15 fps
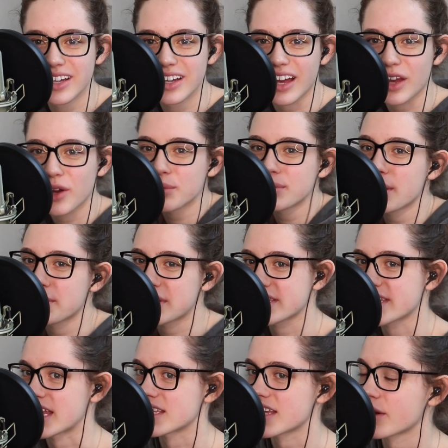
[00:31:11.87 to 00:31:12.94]
I hope that makes
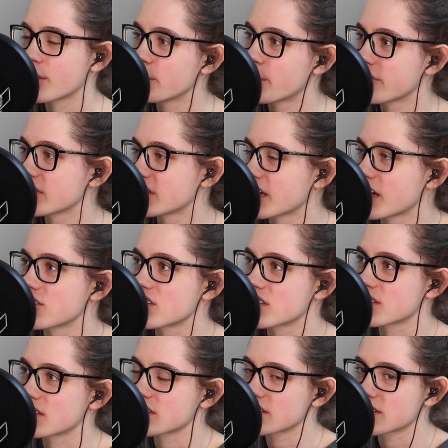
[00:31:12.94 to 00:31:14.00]
sense. I hope everything I just
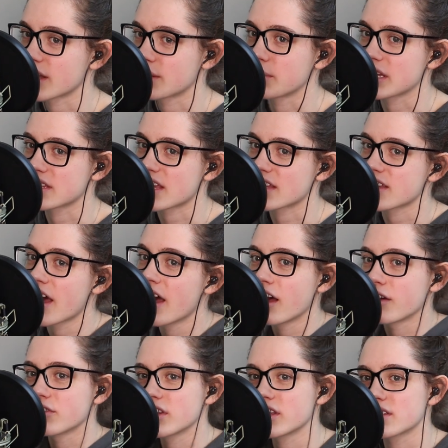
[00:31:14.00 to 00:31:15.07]
said makes sense.
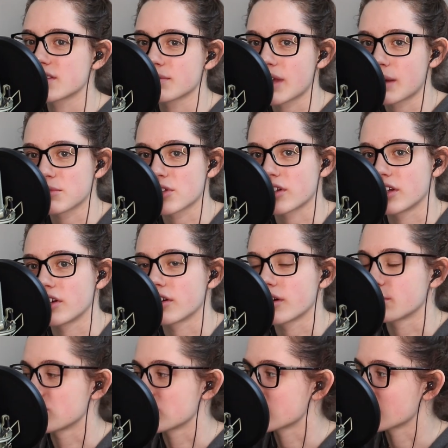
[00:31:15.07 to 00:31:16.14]
I feel like sometimes on here
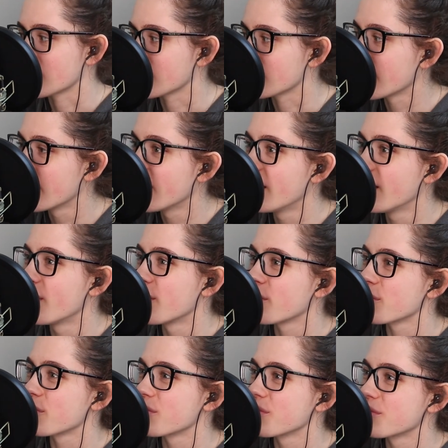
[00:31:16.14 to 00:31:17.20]
I'm just like
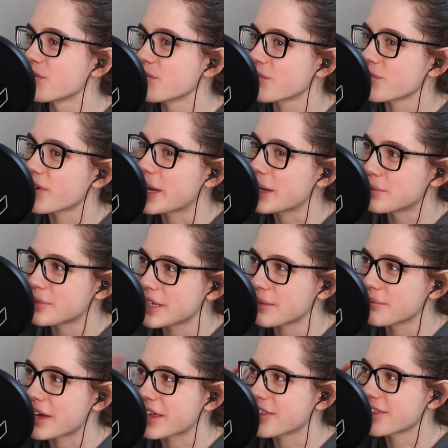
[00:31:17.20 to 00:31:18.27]
rambling
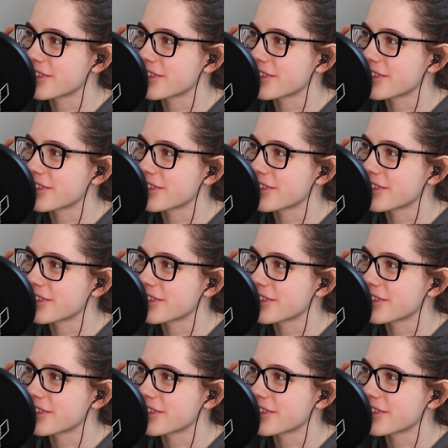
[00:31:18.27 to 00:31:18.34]
my